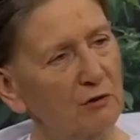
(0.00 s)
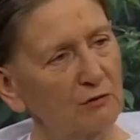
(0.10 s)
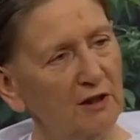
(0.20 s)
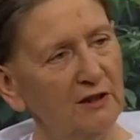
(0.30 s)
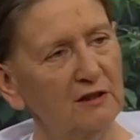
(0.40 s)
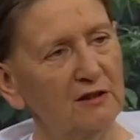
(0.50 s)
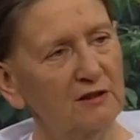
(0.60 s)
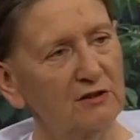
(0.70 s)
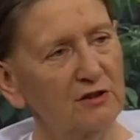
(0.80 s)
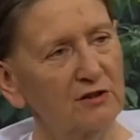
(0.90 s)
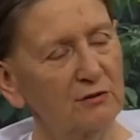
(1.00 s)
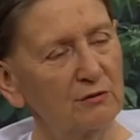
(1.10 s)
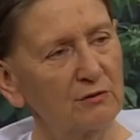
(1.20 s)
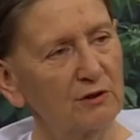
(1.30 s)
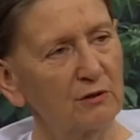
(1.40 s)
only
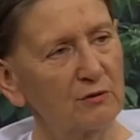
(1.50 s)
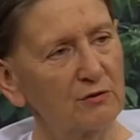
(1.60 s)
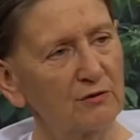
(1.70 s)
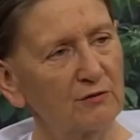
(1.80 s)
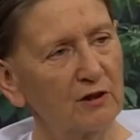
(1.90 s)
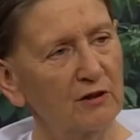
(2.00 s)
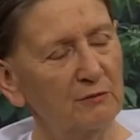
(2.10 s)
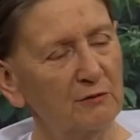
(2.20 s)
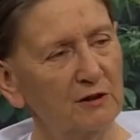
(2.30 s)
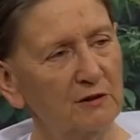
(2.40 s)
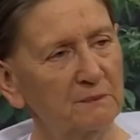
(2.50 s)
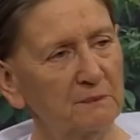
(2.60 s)
to the laws of karma,